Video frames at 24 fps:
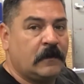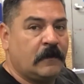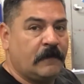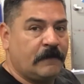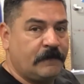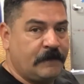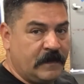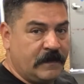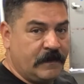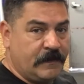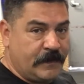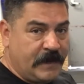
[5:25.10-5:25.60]

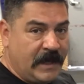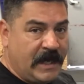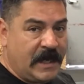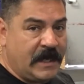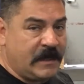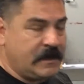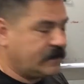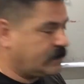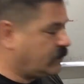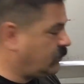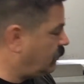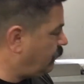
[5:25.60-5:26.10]
then that
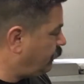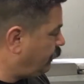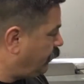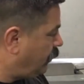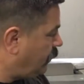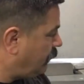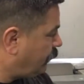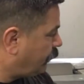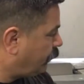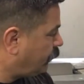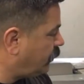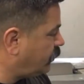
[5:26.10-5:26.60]
is gonna
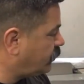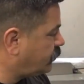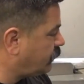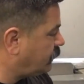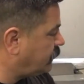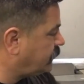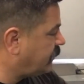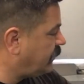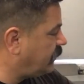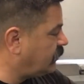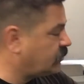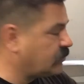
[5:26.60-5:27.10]
put pressure and
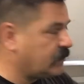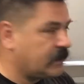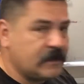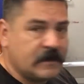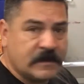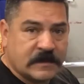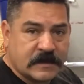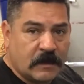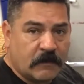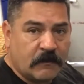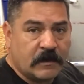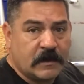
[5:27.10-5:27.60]
tension in
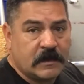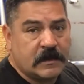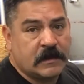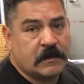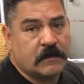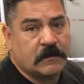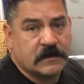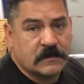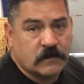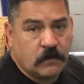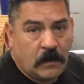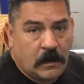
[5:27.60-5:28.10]
this area here
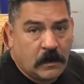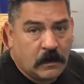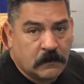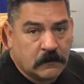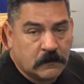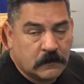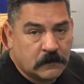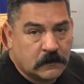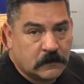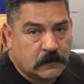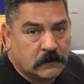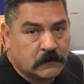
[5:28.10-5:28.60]
as well.
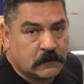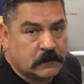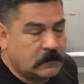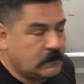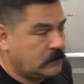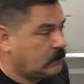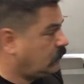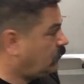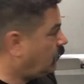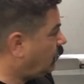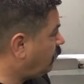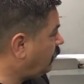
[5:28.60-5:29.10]

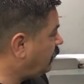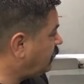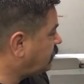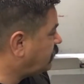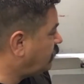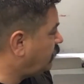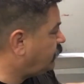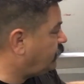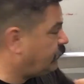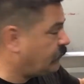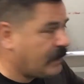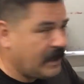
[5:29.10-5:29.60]
All right,
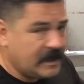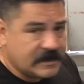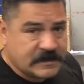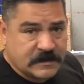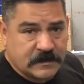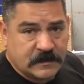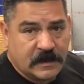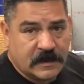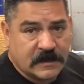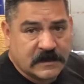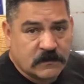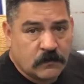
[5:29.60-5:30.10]
so that's the
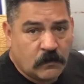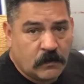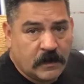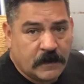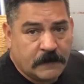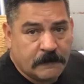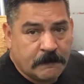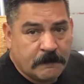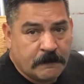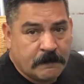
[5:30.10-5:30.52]
next one.